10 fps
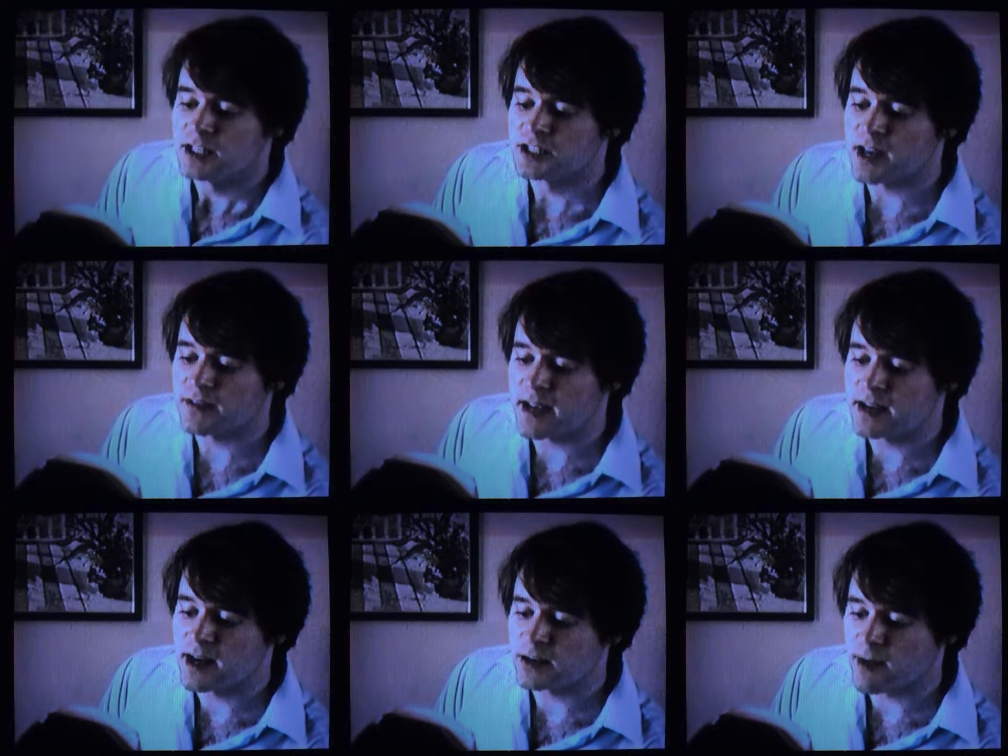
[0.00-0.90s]
Shall they
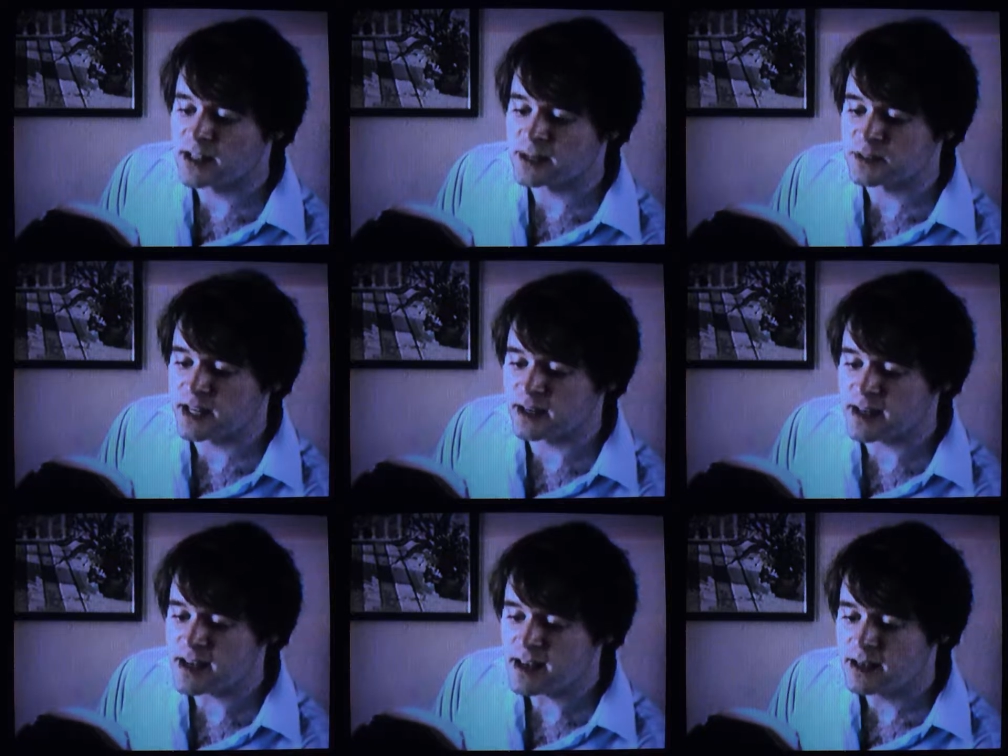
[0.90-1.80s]
not rise up
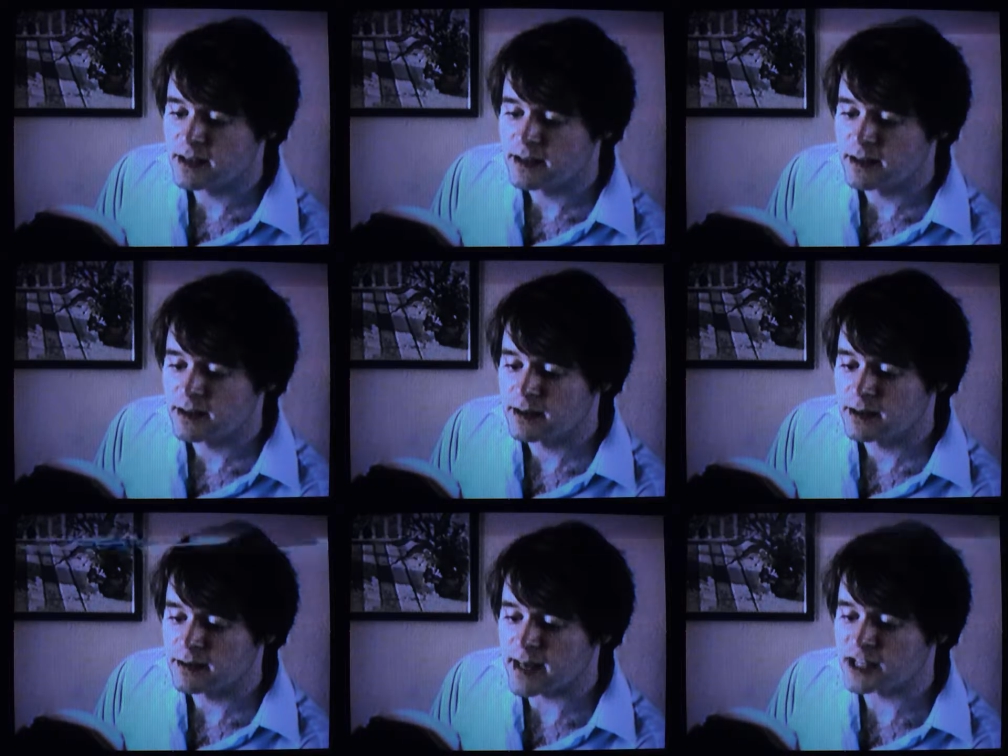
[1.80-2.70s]
suddenly?
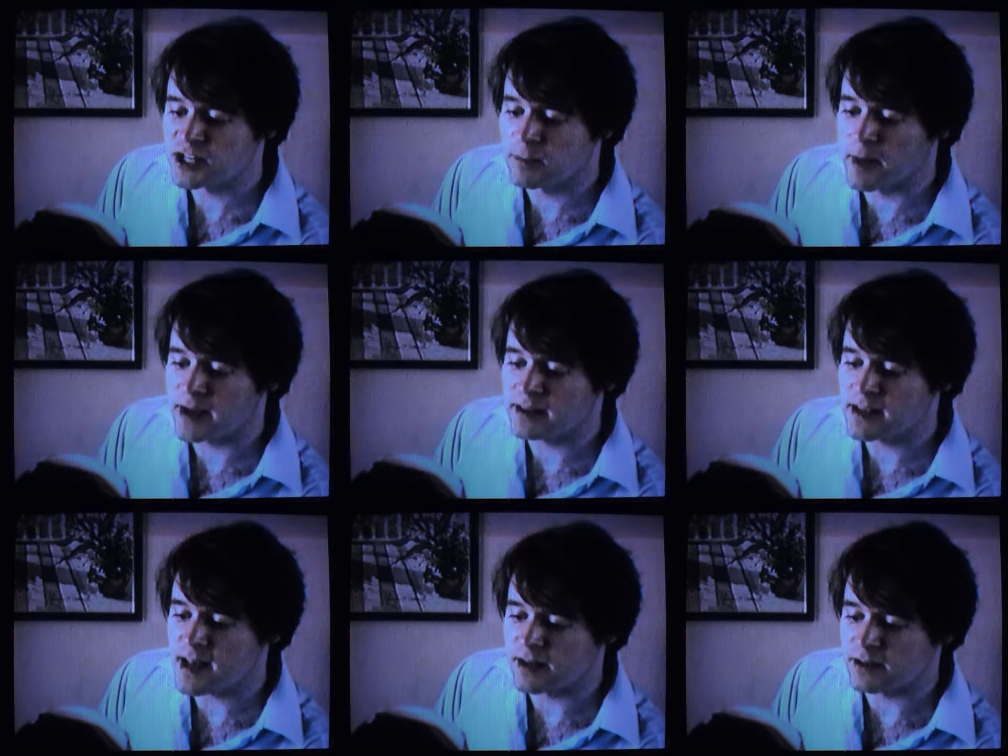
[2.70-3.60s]
That shall bite
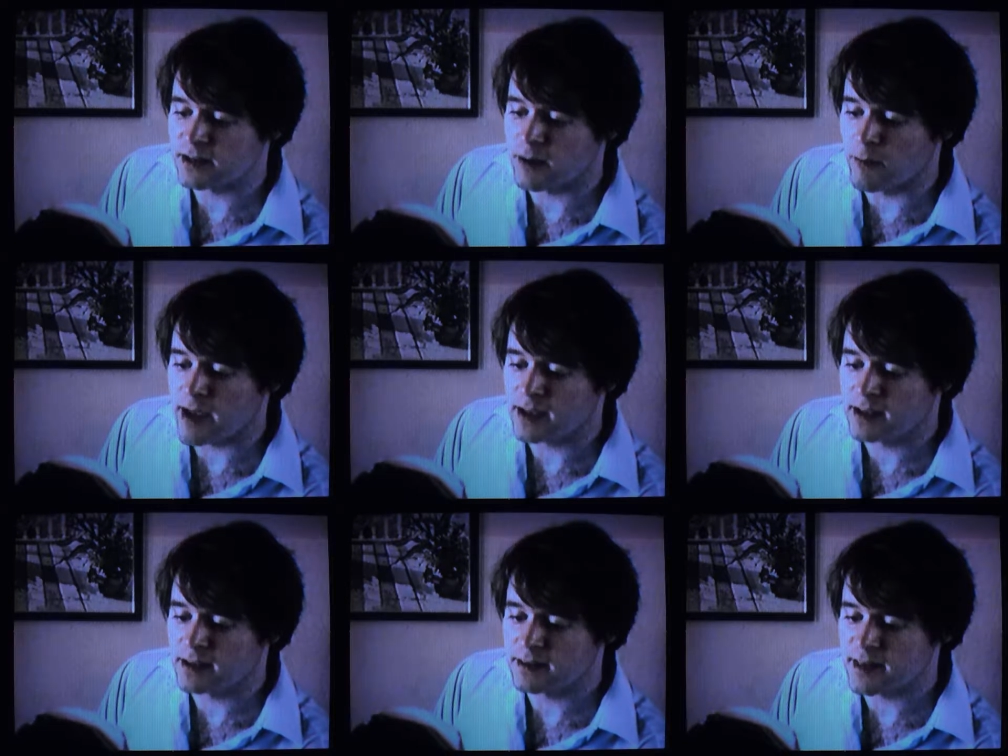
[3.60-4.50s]
thee, and awake
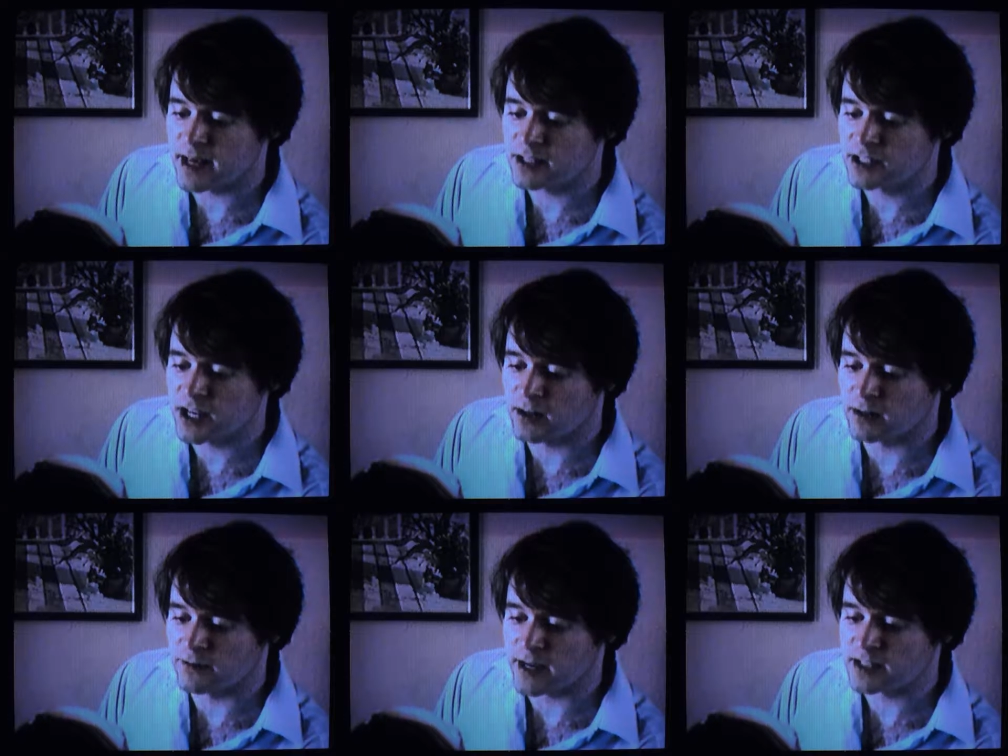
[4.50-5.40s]
that shall
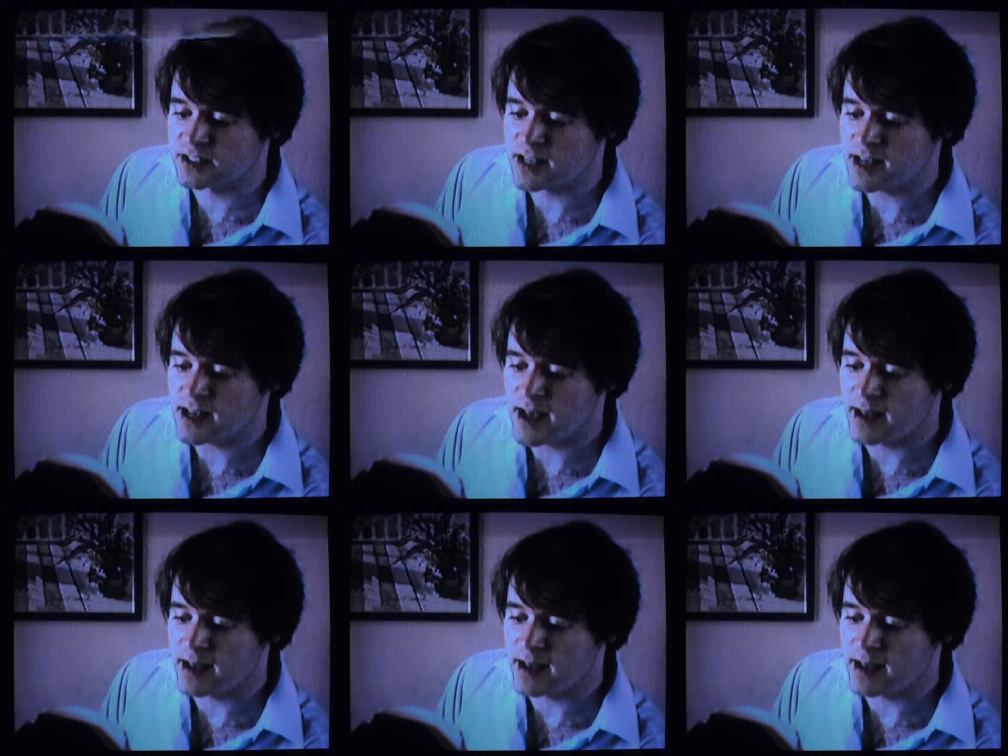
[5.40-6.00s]
vex thee,